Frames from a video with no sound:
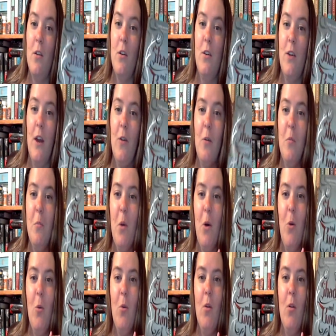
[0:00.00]
Shadow and
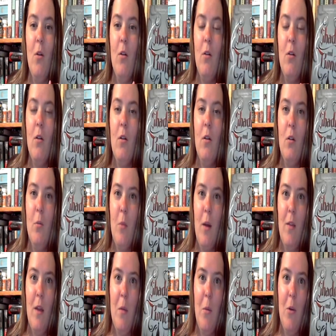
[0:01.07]
Bone by
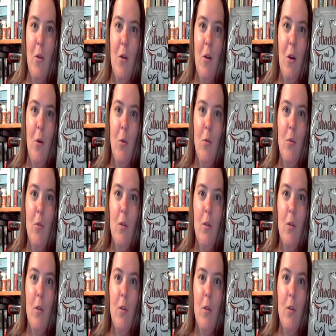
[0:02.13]
Leigh Bardugo.